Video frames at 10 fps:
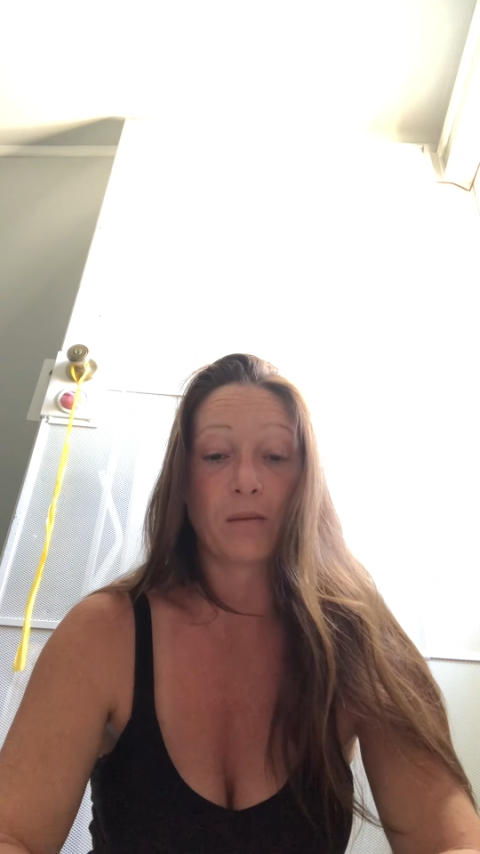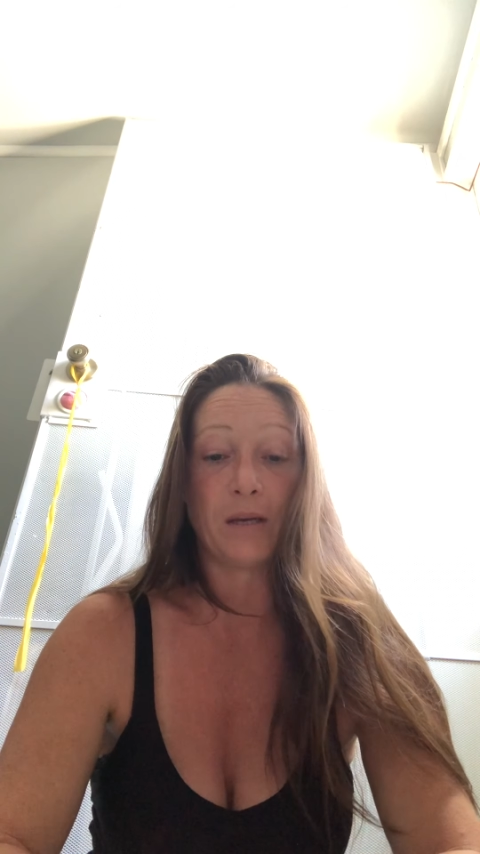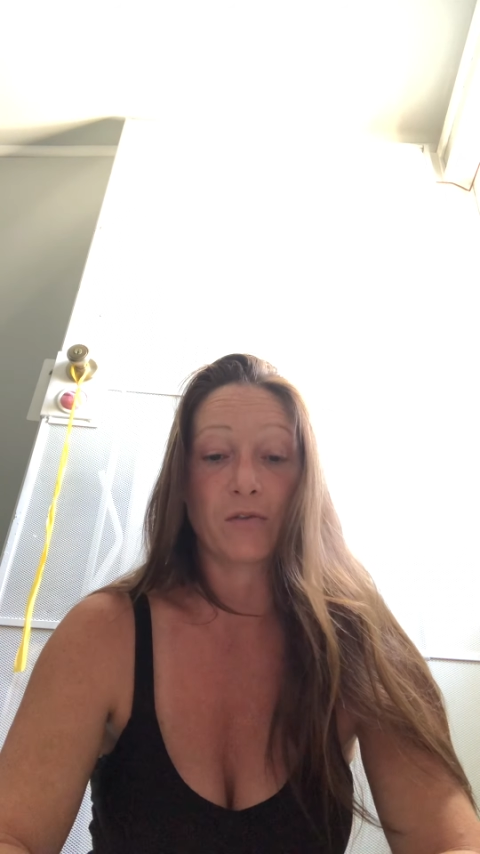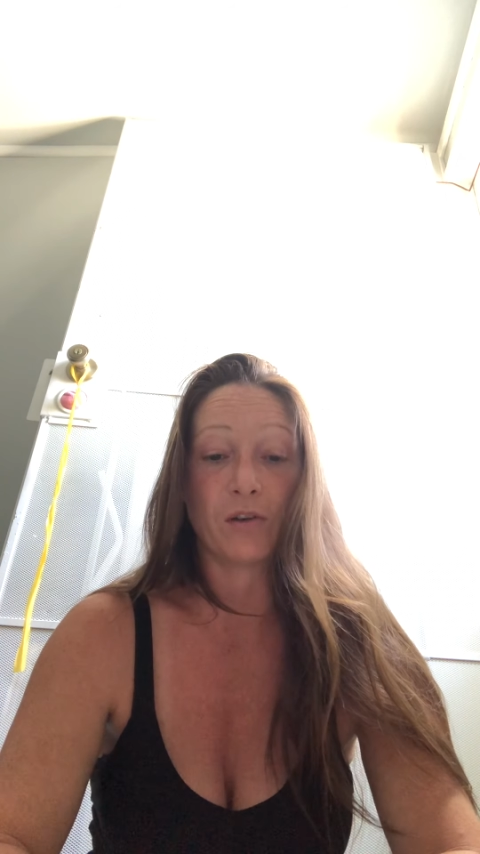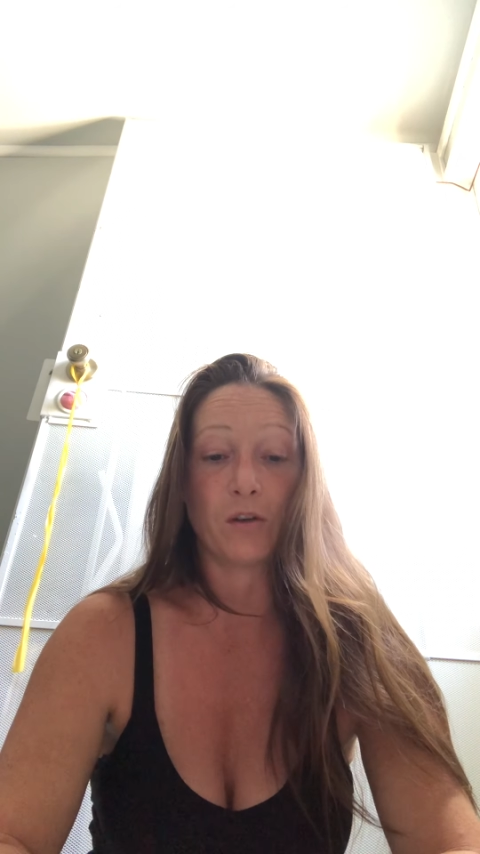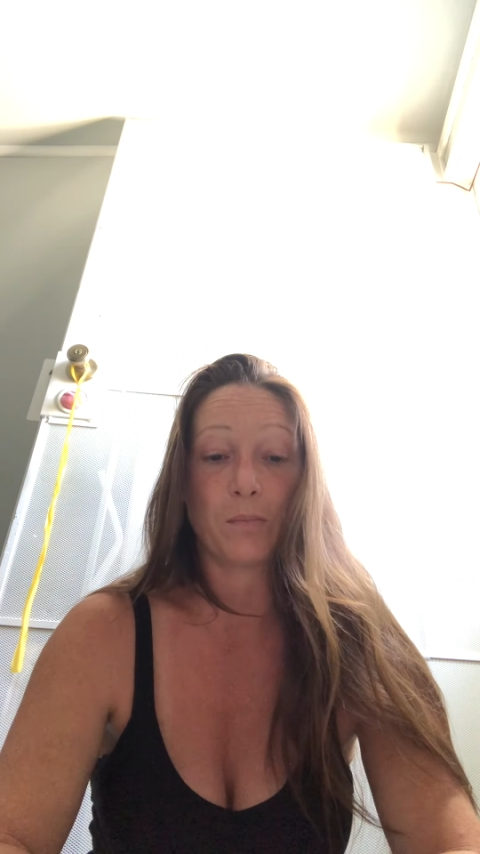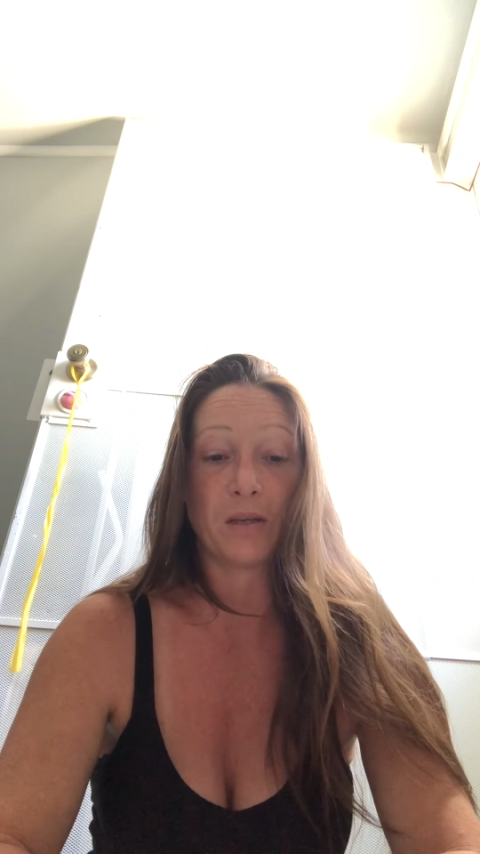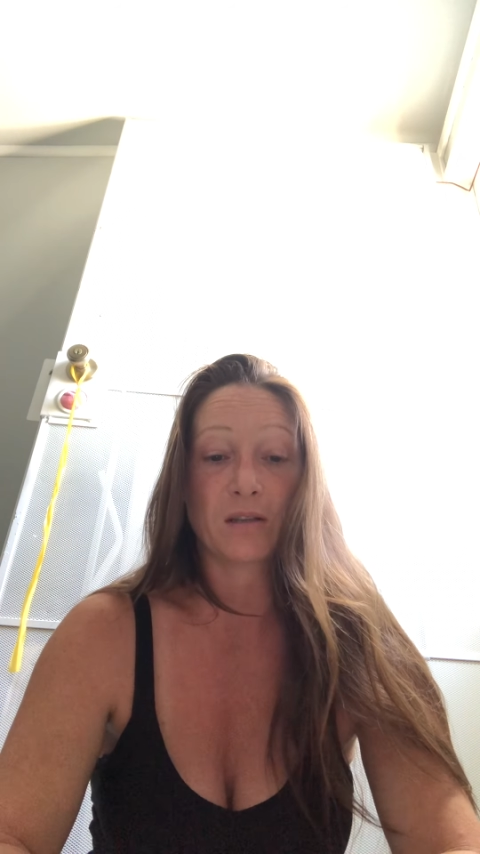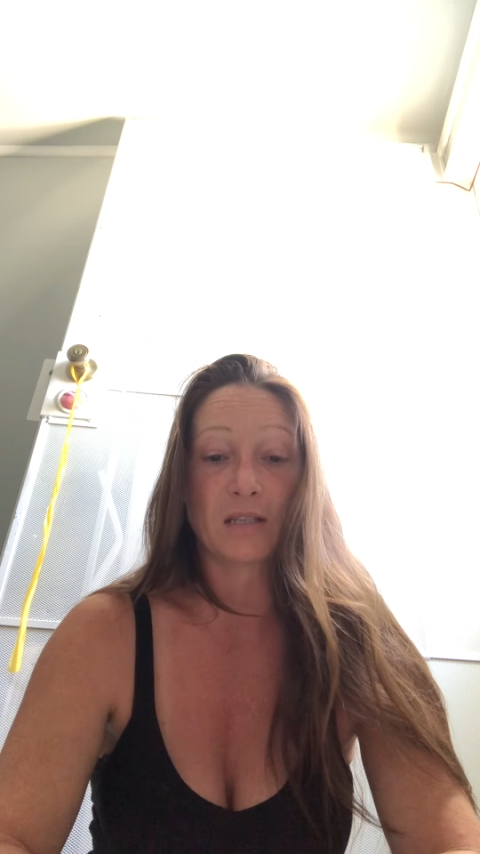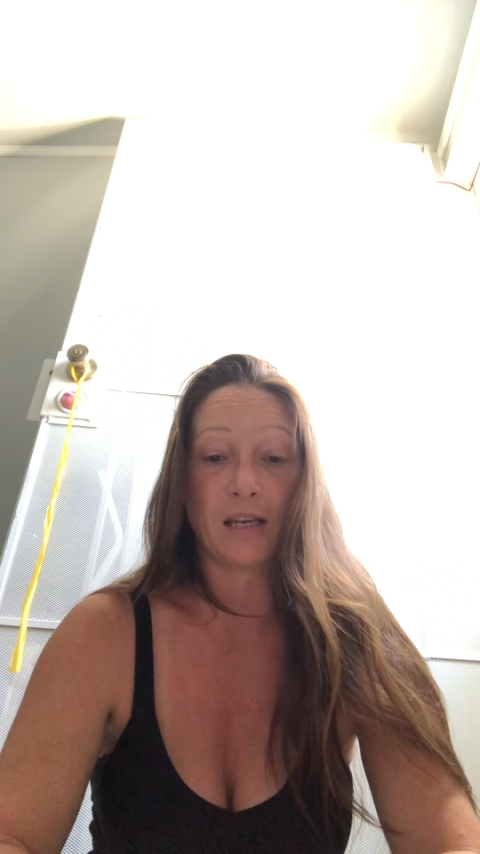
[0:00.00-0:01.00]
be
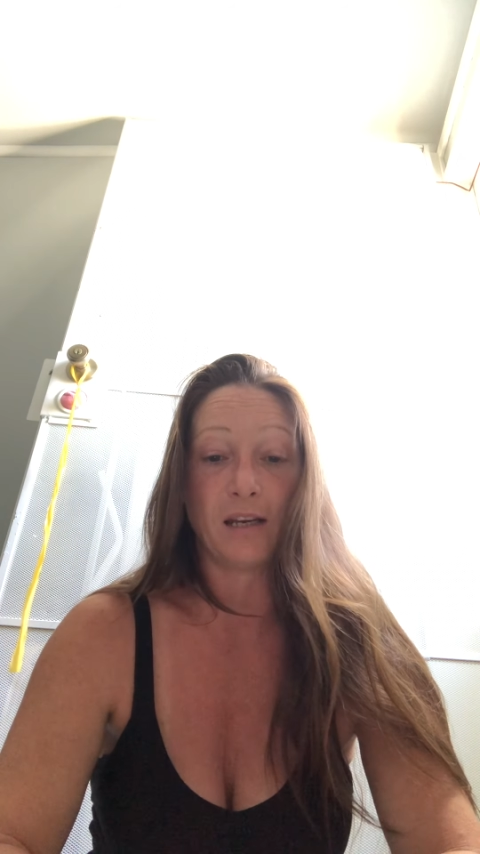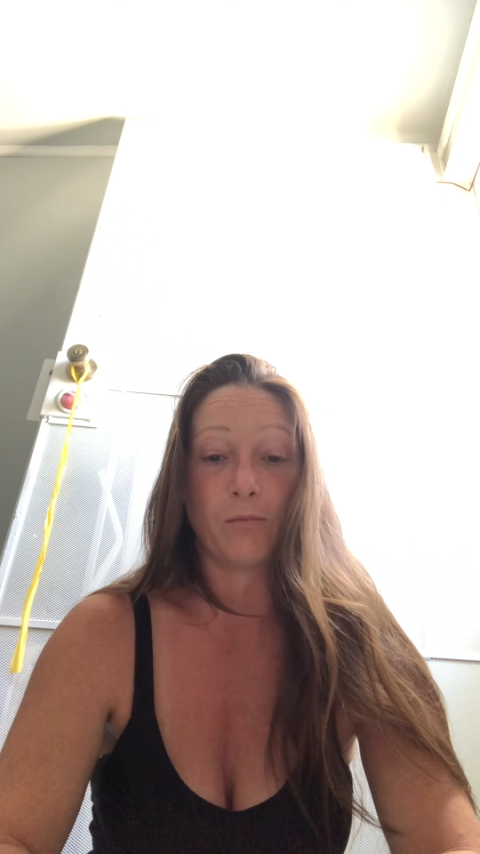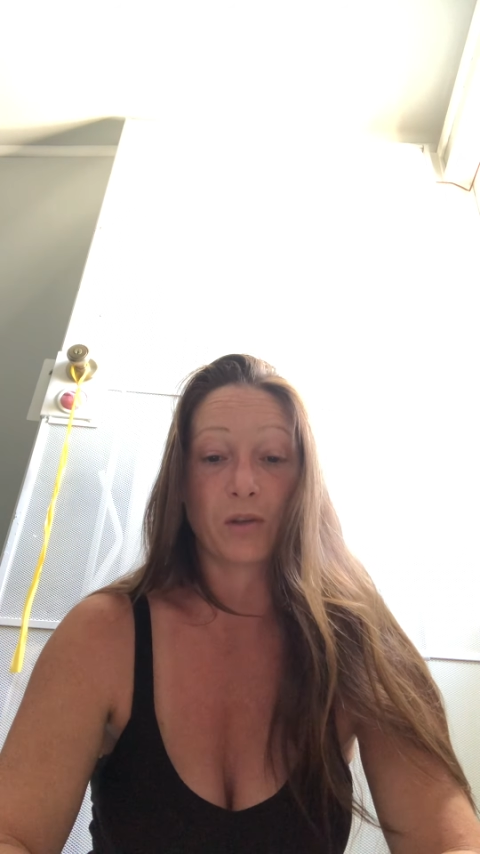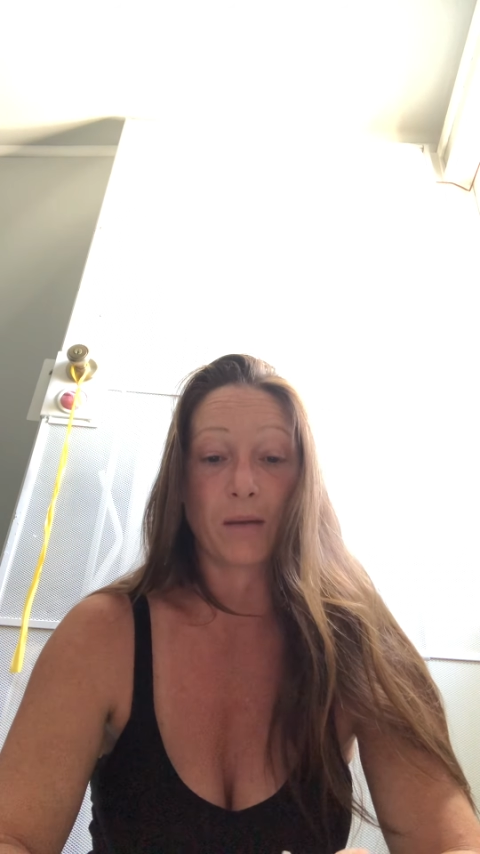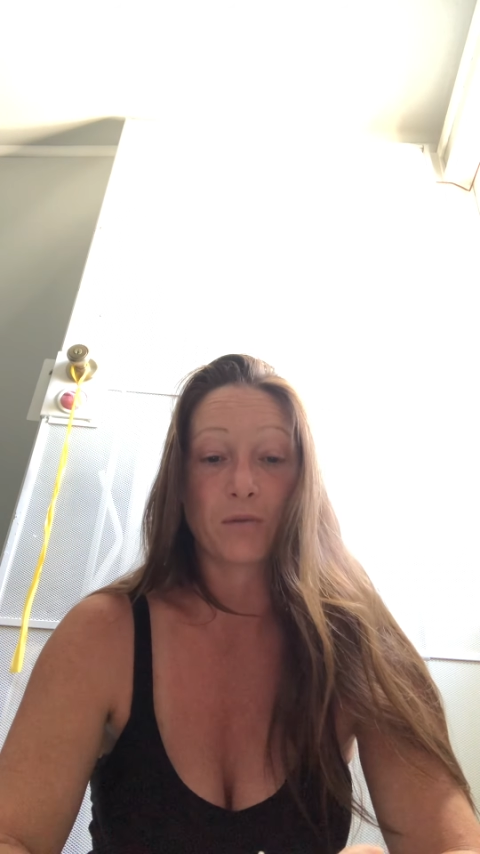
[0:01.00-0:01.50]
rehabilitated with up